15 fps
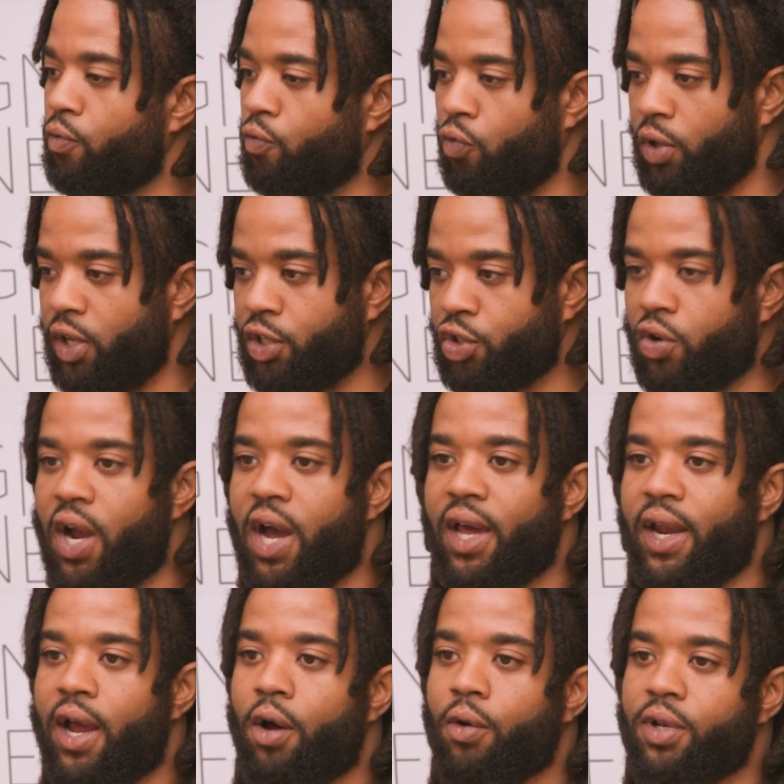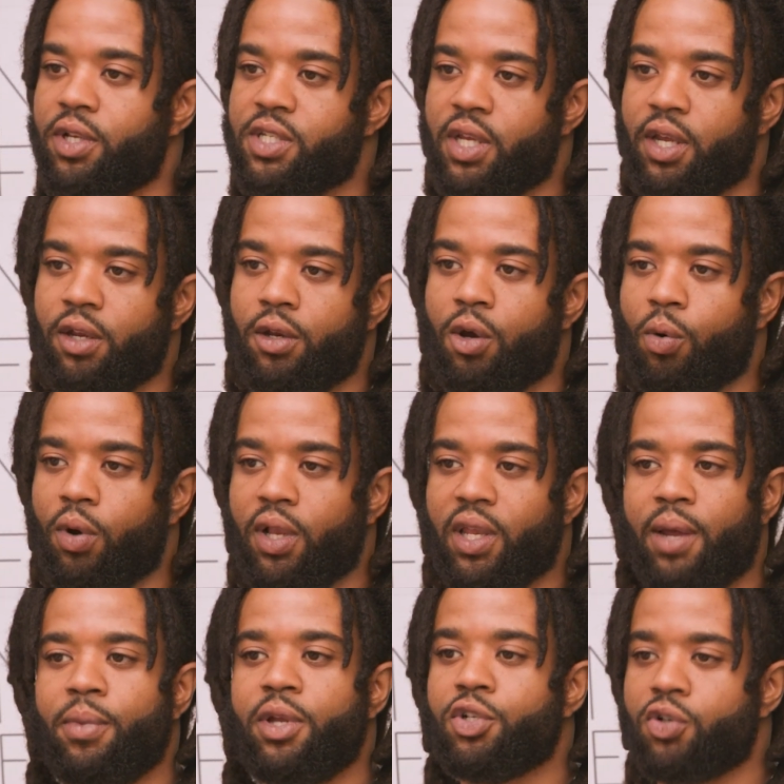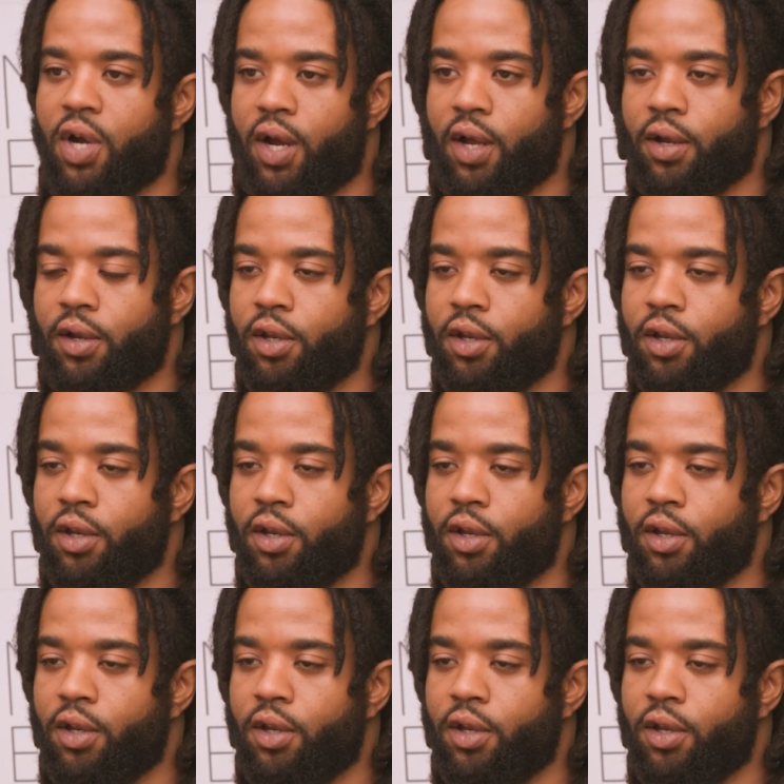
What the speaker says: really try it out and say, you know what, let me try,